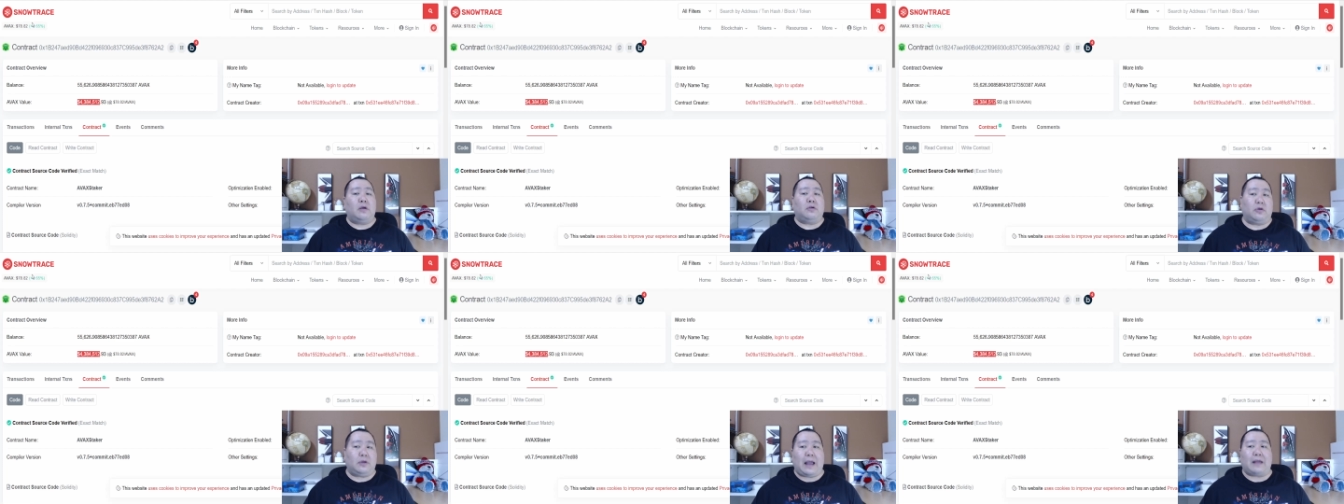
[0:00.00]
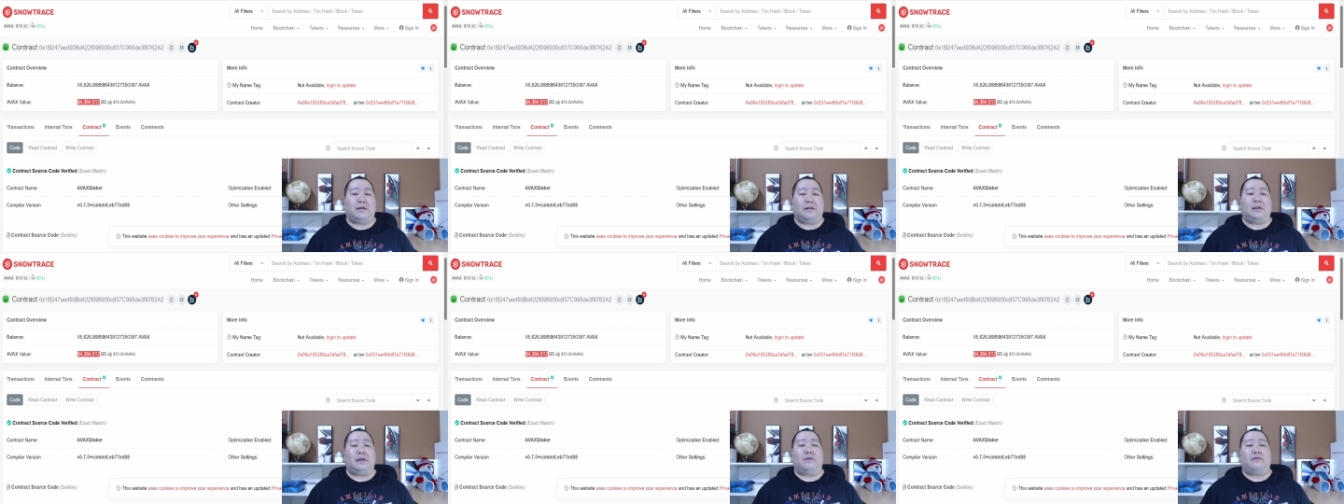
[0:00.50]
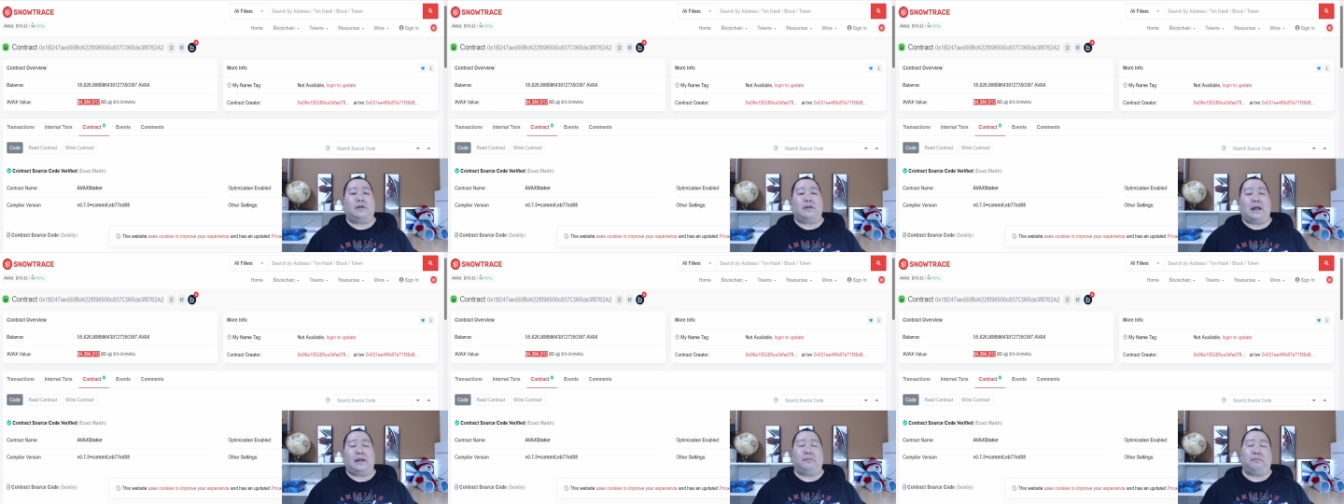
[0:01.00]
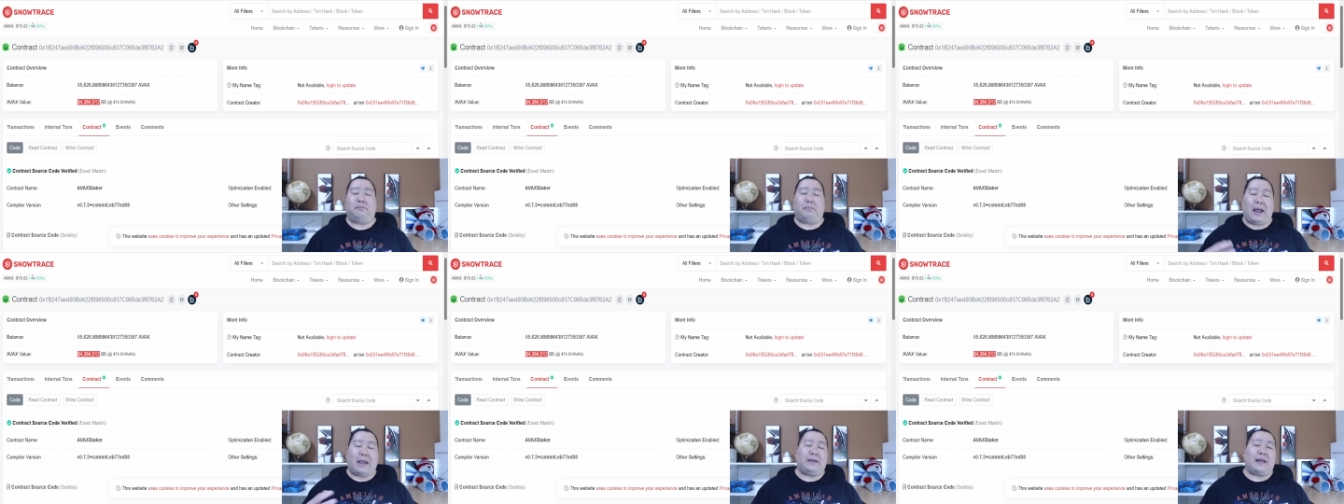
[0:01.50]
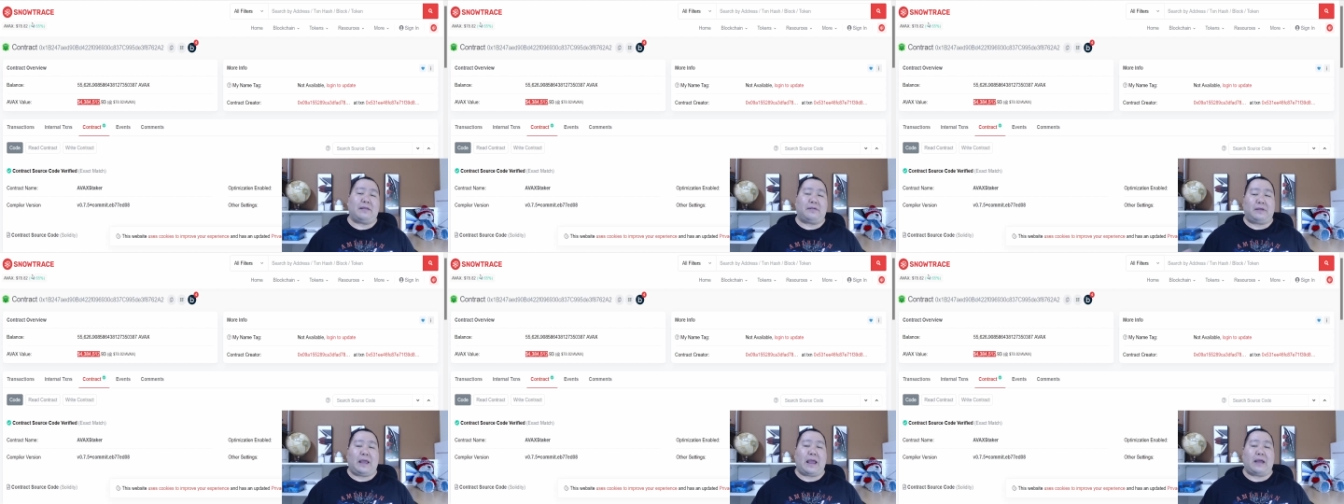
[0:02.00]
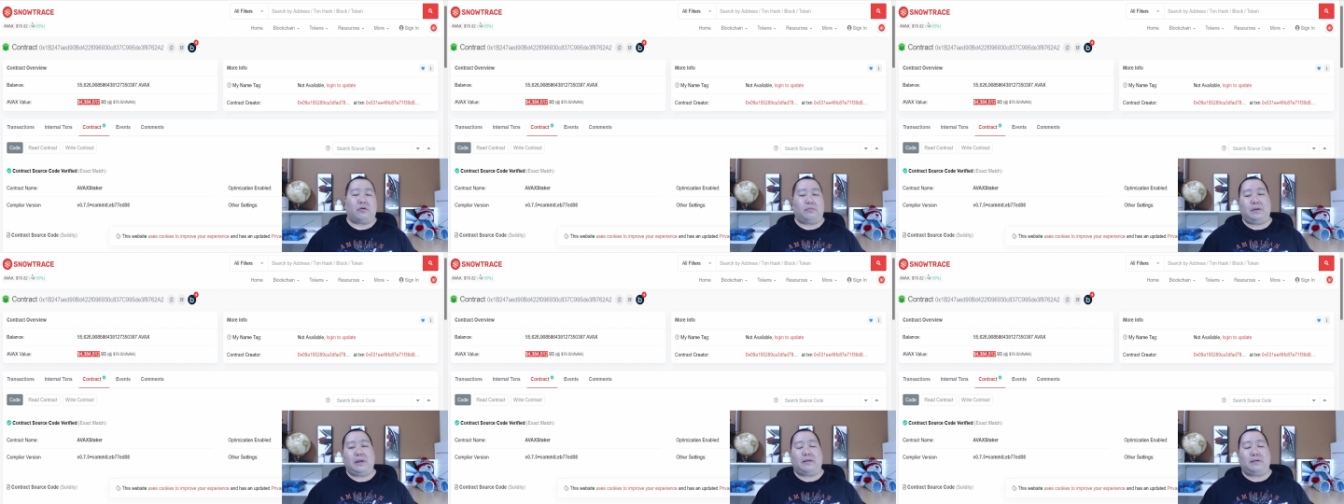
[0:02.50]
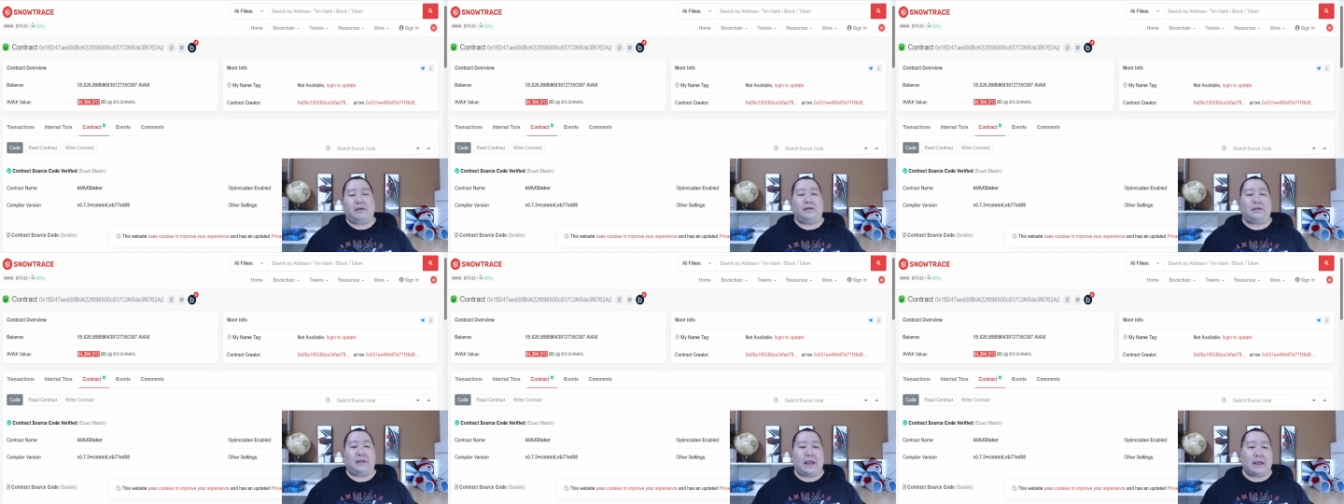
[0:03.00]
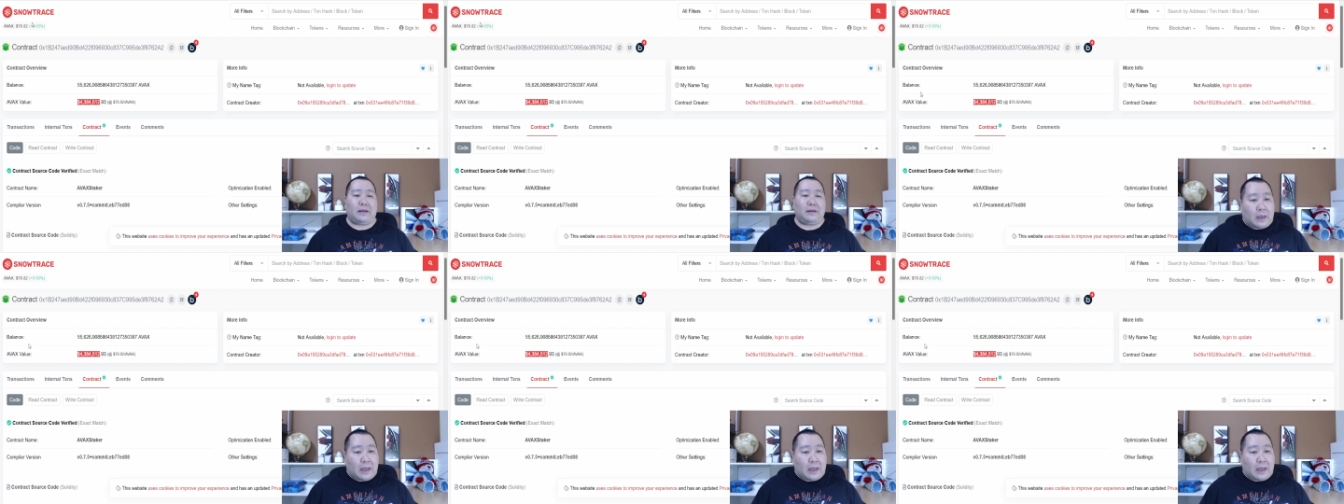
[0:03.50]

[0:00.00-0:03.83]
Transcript: So you guys can think of this like Binance Scan or BSC Scan.